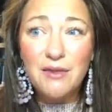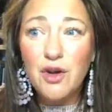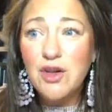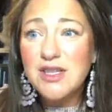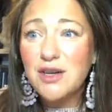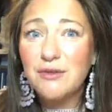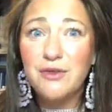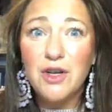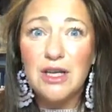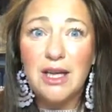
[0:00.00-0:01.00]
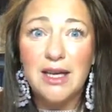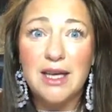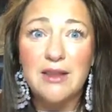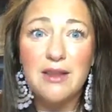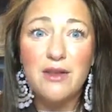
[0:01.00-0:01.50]
Of course they don't fucking
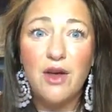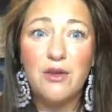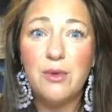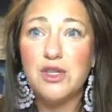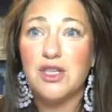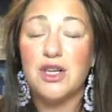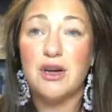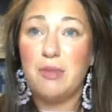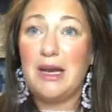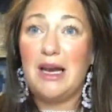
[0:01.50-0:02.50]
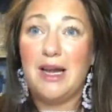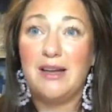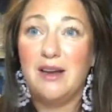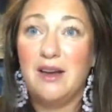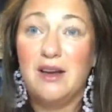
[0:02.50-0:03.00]
like it. They thought they were just going to be like